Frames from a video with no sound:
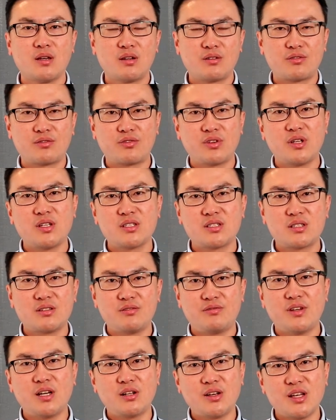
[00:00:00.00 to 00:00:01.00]
Friends,
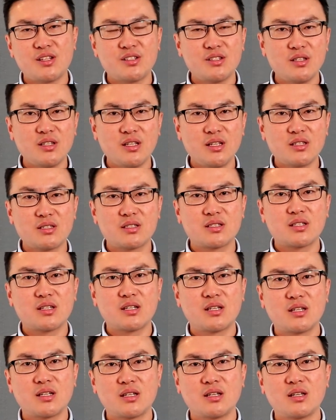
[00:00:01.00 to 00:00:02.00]
fellow engineers,
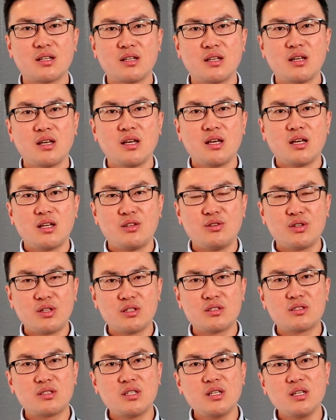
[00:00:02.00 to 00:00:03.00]
you can
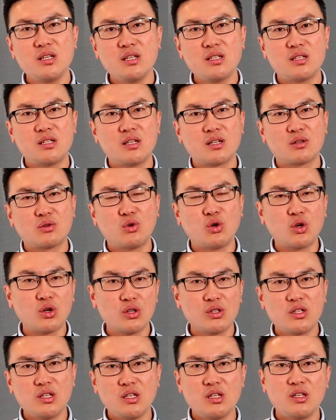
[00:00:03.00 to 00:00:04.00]
see the
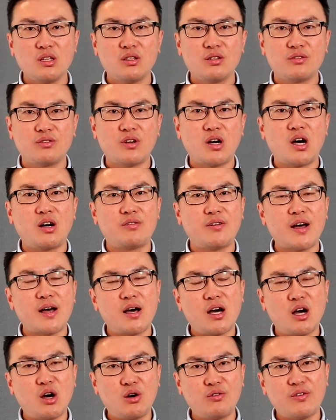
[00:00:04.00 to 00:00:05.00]
quality of
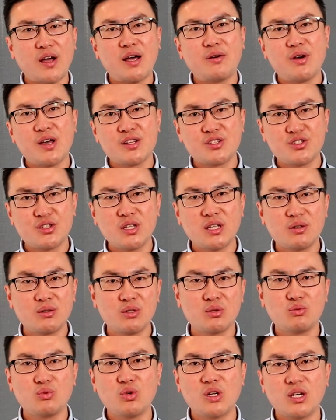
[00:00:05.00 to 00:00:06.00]
our
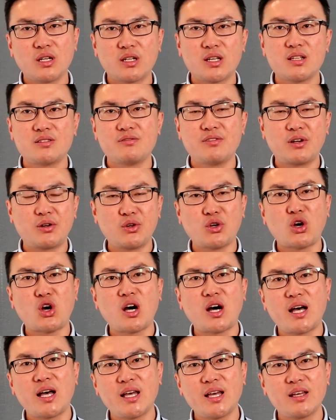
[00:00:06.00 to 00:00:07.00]
engineering work is very
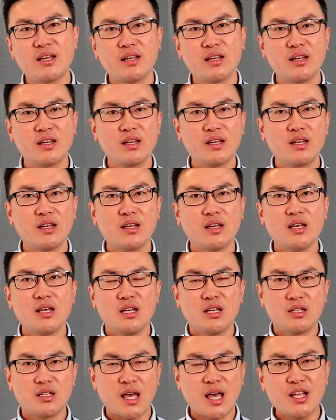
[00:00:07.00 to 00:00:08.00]
high.
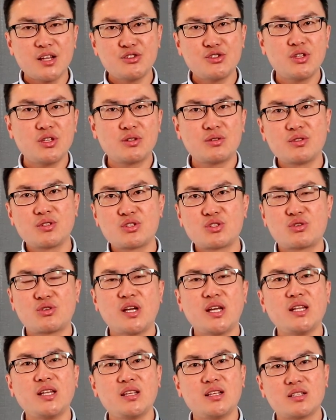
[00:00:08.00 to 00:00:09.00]
Engineering
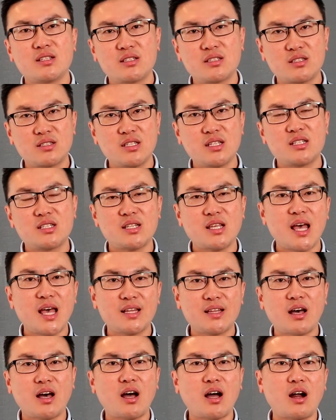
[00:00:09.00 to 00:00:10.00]
training sits at
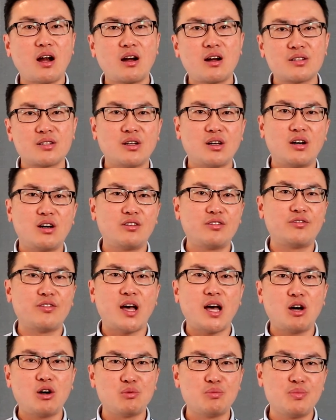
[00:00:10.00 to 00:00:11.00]
the heart of
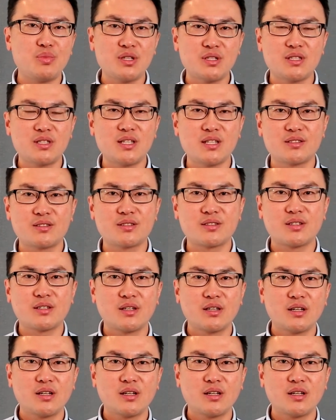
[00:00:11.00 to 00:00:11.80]
our business.